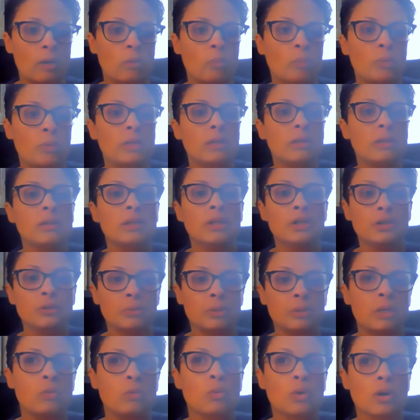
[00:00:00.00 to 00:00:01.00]
And we
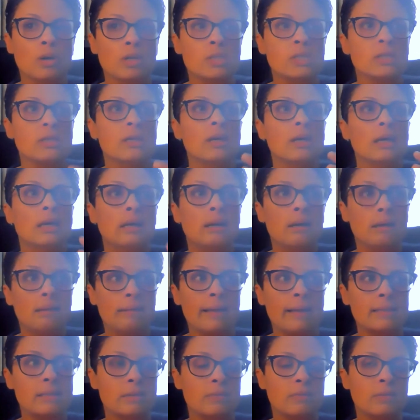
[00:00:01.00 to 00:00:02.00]
literally worked
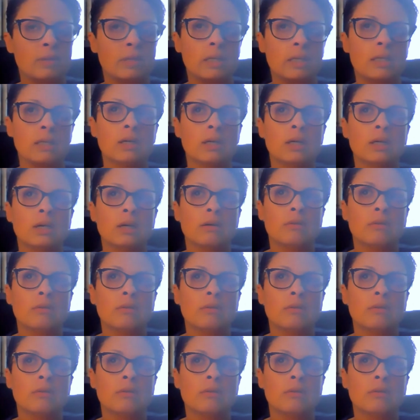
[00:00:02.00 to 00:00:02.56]
collectively